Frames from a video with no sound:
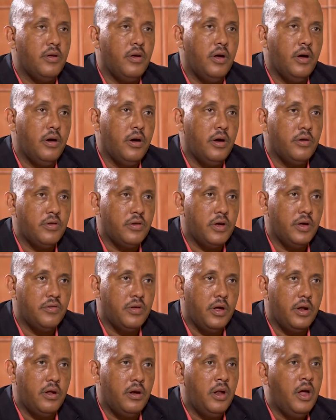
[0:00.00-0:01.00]
Uh, is
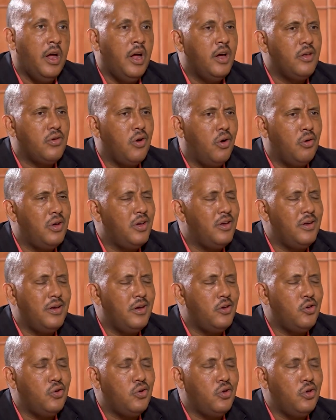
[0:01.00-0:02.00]
concerned. So you,
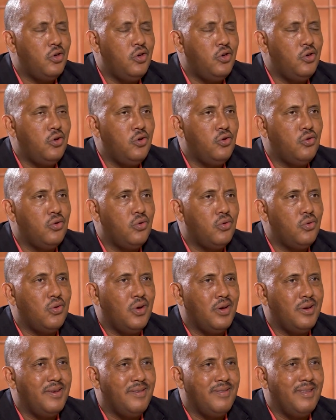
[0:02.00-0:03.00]
you
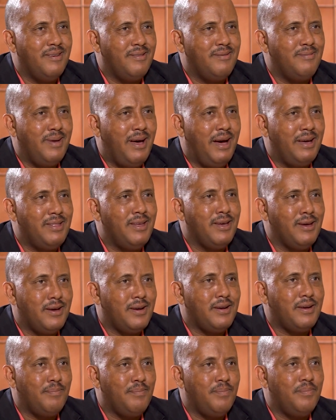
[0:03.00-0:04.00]
should, I think
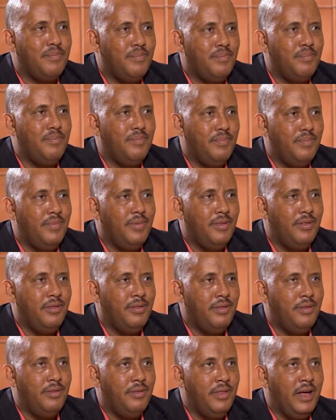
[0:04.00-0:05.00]

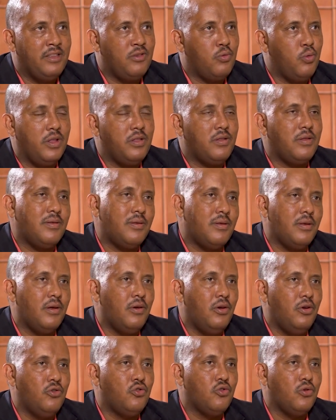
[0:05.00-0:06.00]
that's what
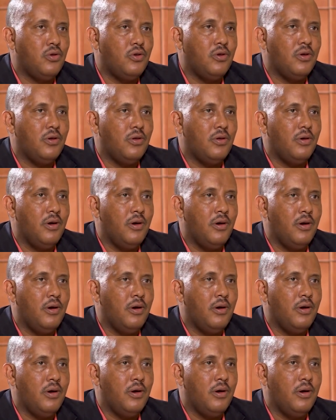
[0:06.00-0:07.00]
you should
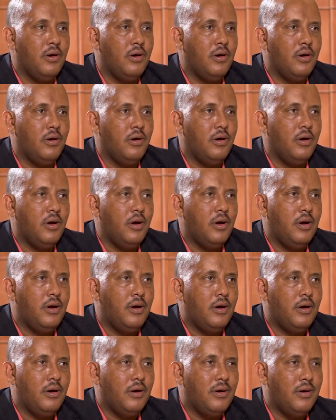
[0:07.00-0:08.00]
uh,
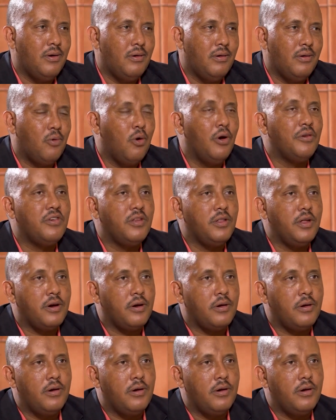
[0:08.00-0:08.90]
consider.